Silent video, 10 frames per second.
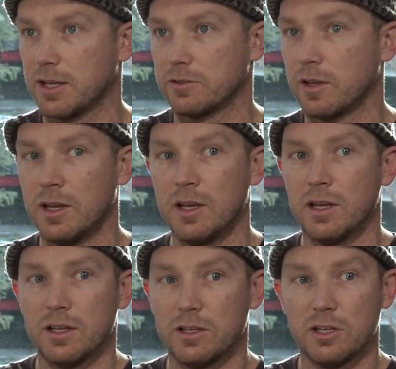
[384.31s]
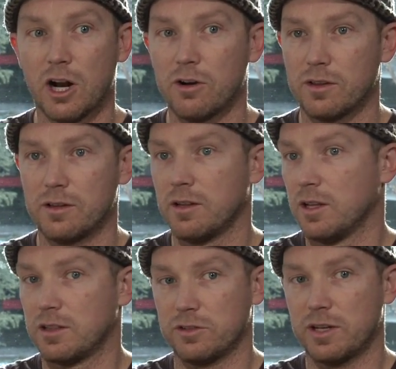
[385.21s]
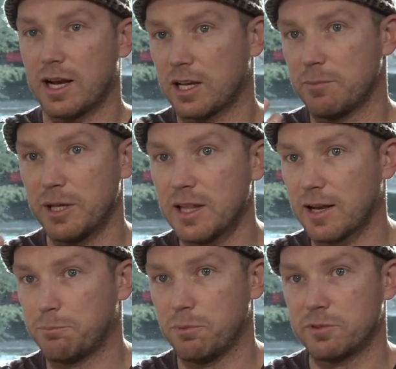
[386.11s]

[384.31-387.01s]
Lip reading: There's not going to be like